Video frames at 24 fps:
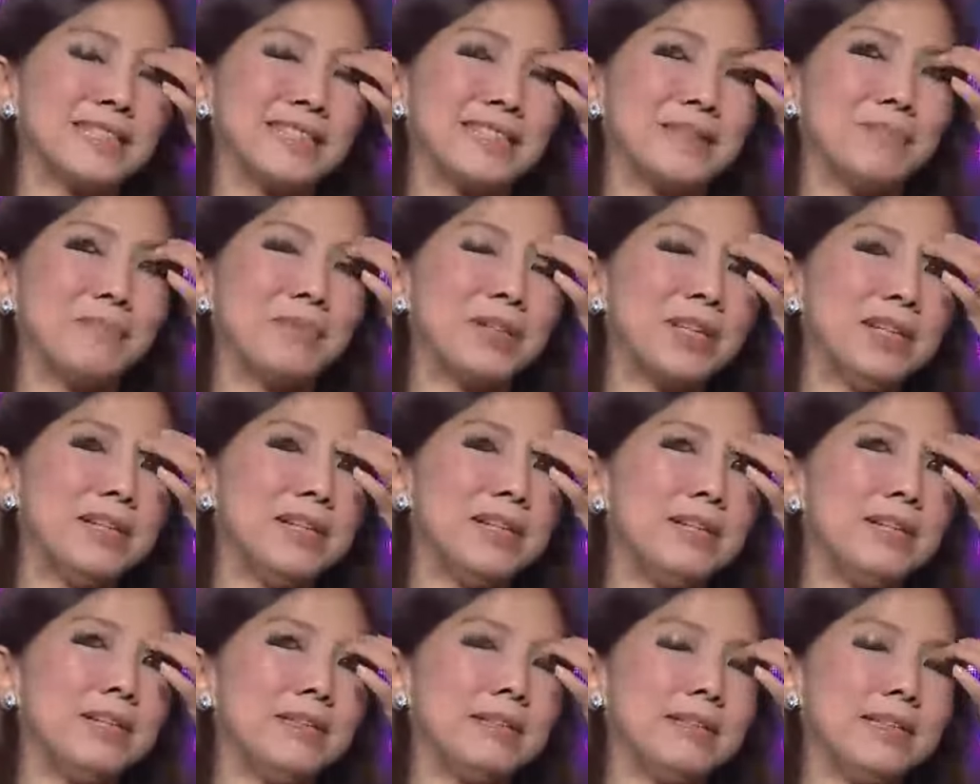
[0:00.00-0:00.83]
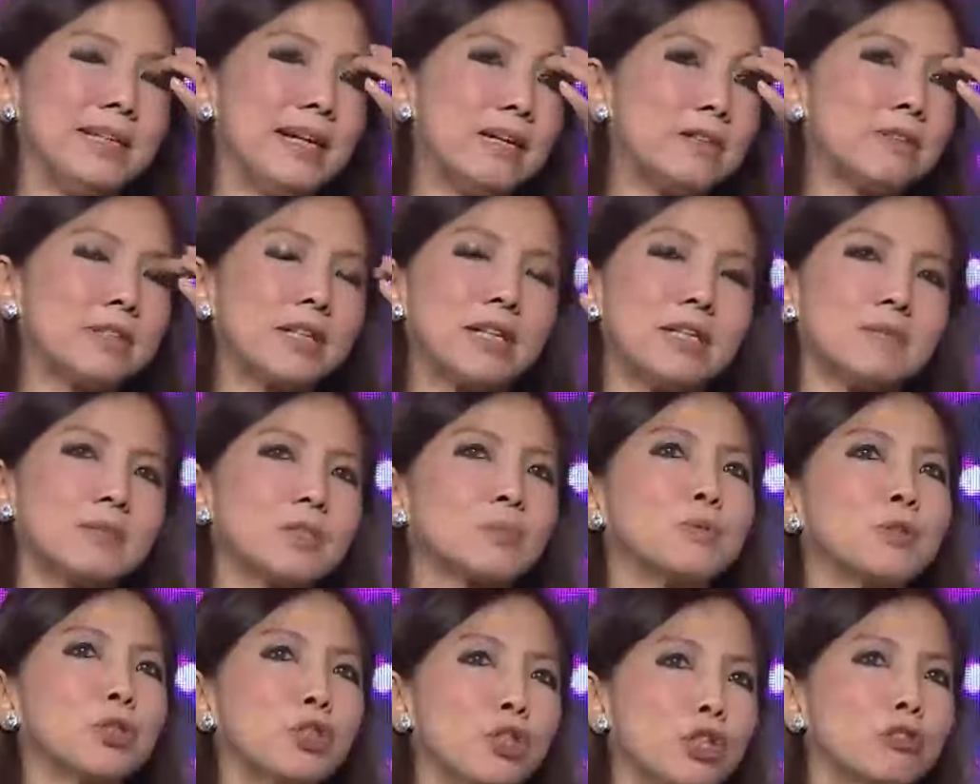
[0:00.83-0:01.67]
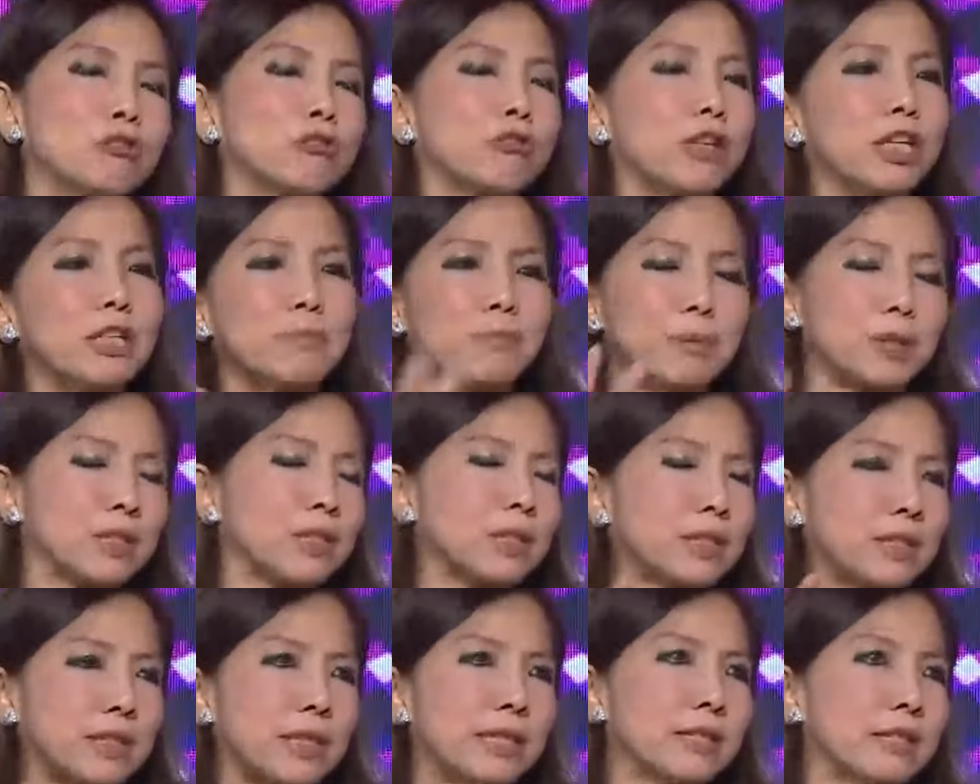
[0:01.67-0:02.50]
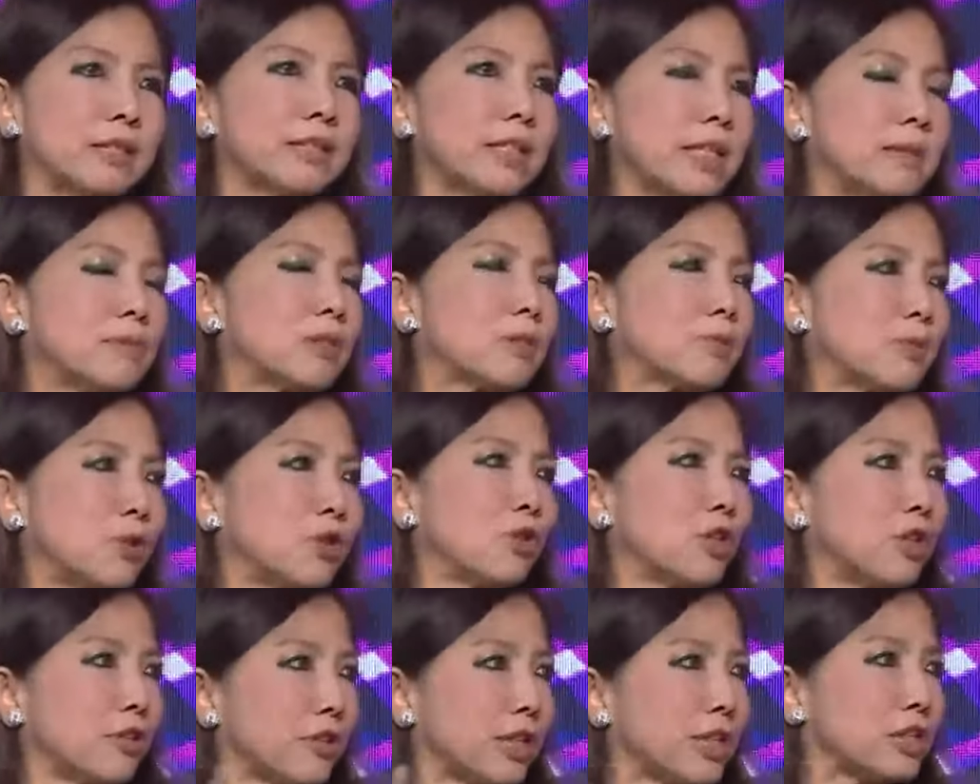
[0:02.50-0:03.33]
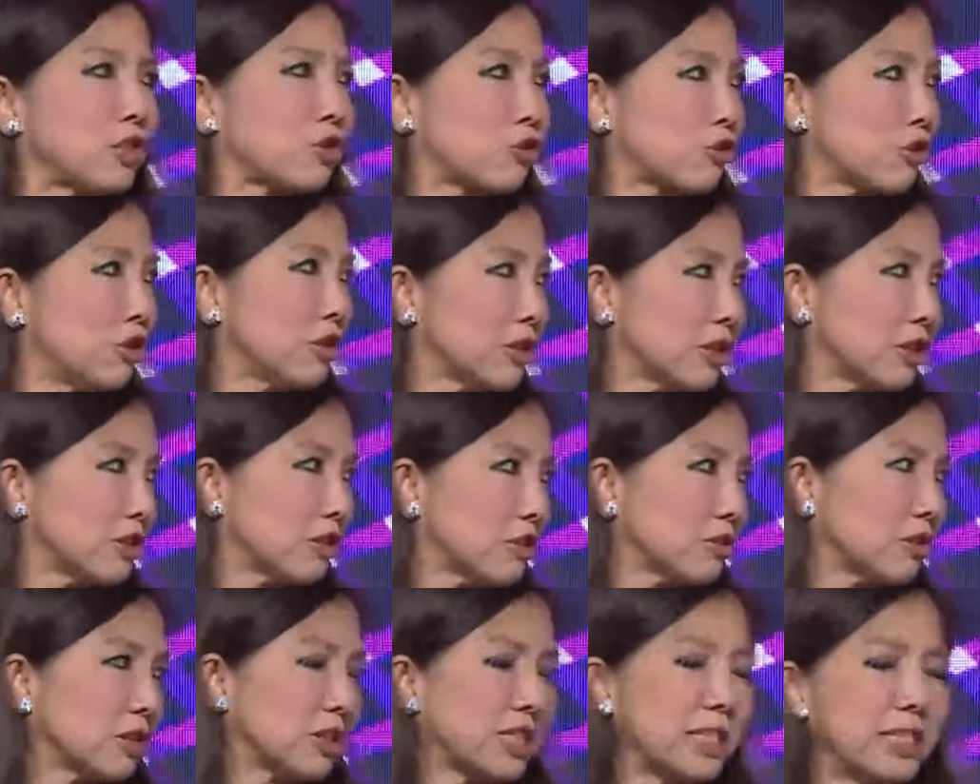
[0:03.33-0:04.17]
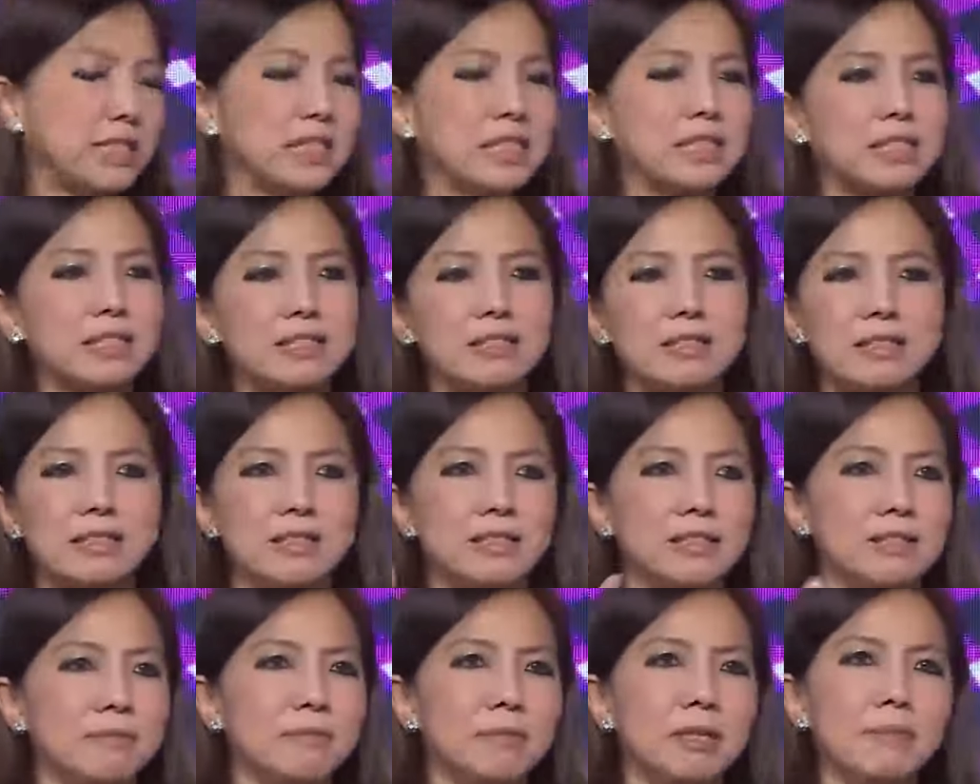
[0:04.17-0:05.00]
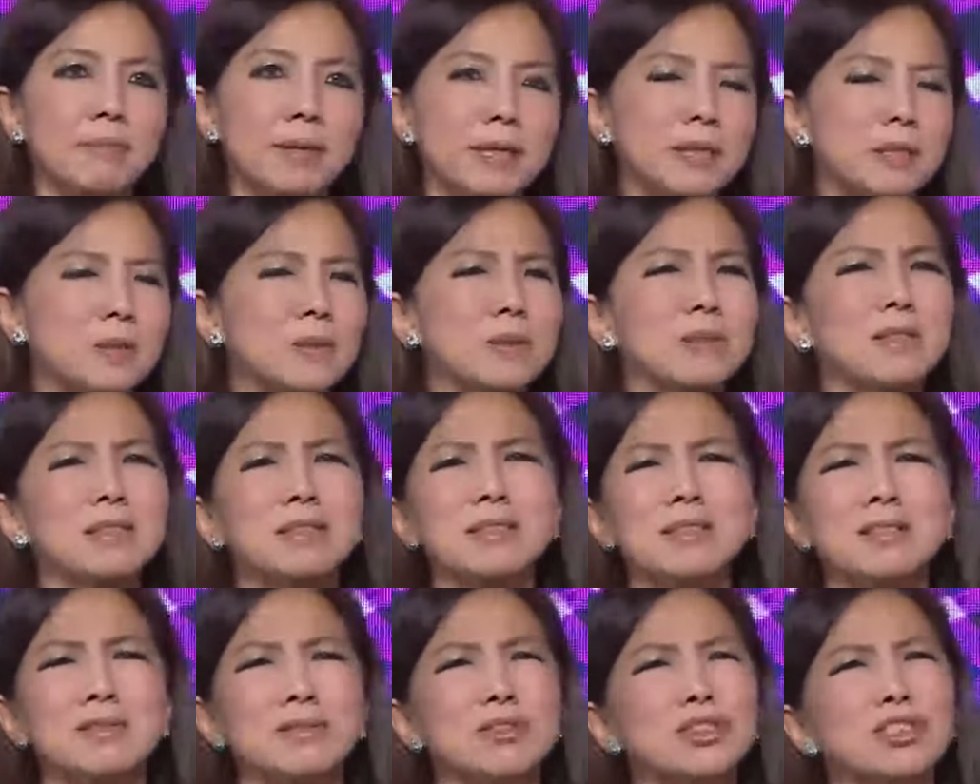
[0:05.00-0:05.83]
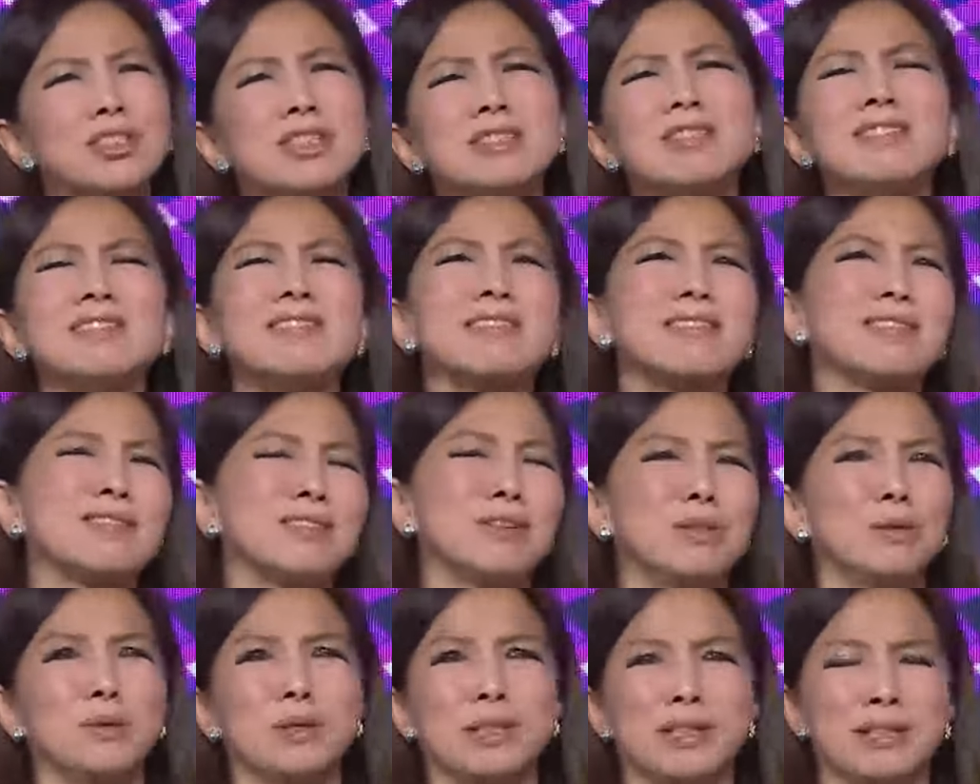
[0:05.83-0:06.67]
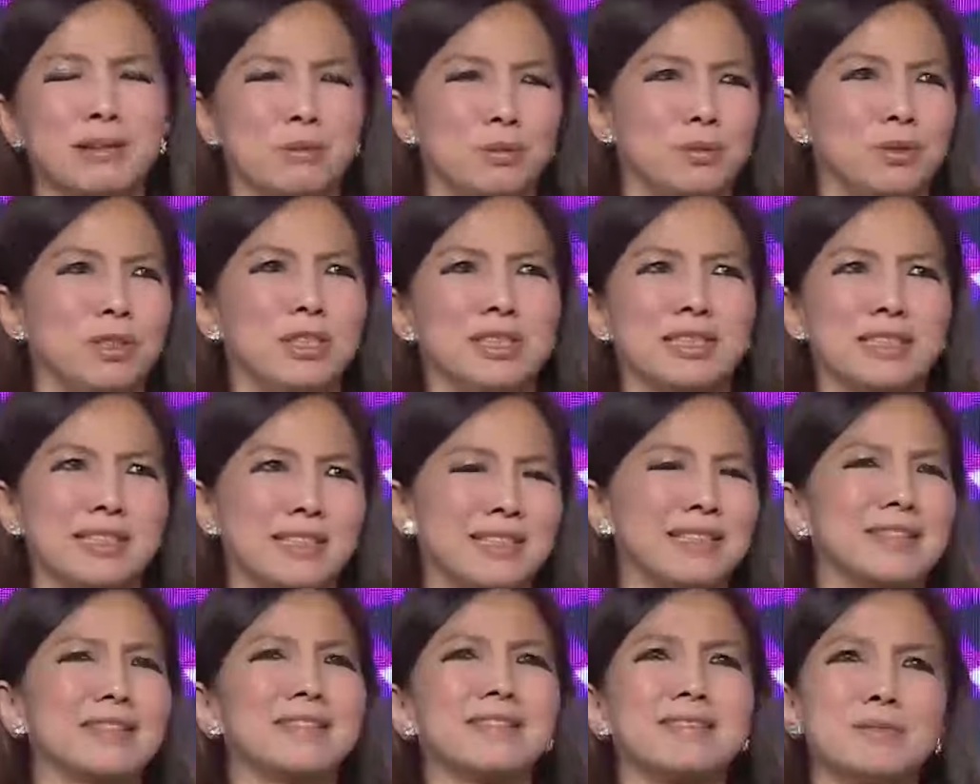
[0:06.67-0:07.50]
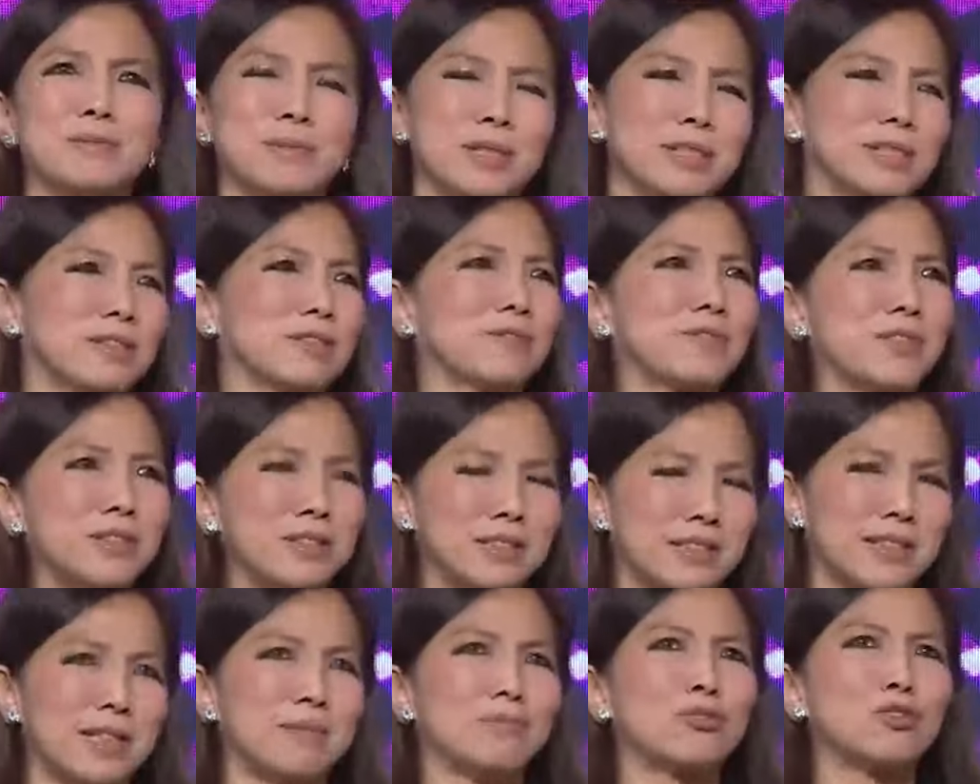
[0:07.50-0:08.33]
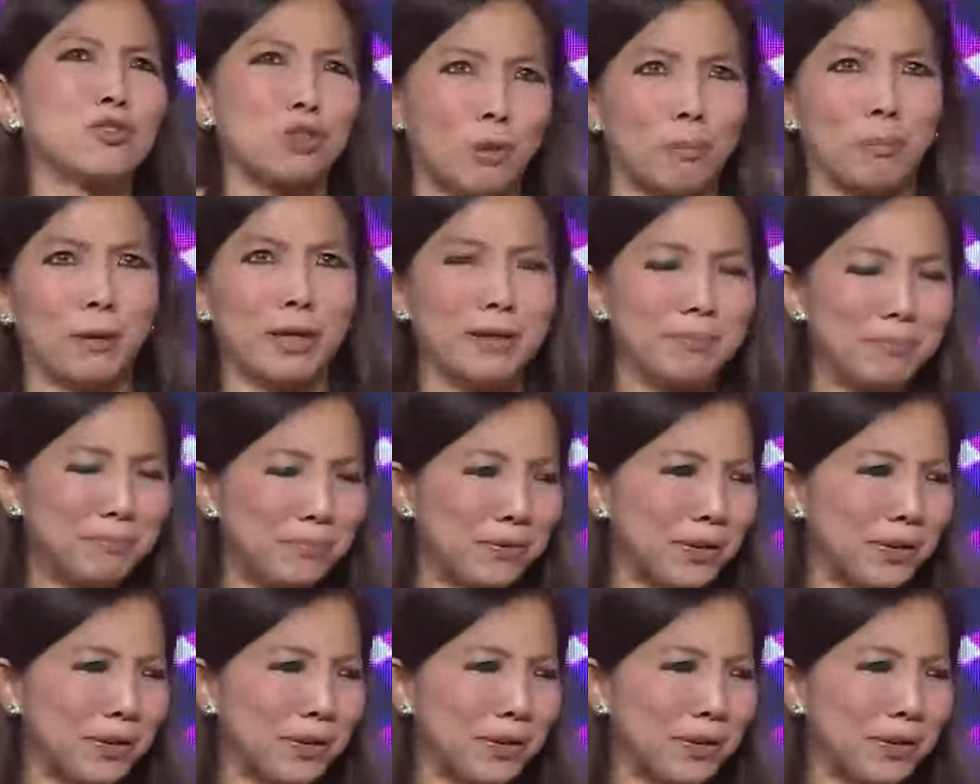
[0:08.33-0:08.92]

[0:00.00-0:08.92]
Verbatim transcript: And the outcomes were not great because L L Ms were not that strong in those days. And, and, and my bankers are like, Su Shan, this is not working. It's a waste of our time. Stop it.